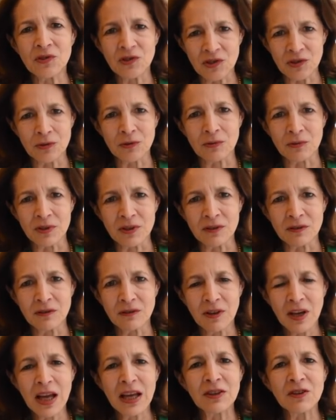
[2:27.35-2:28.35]
children
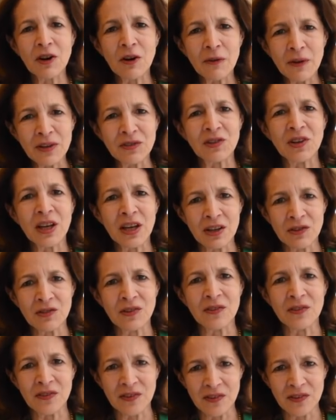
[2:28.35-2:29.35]
and our
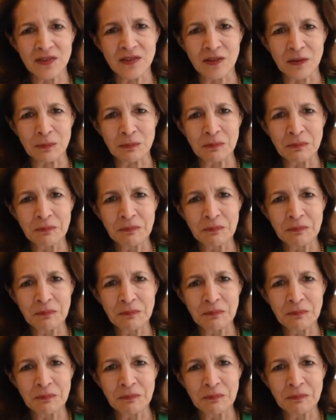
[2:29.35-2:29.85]
education system.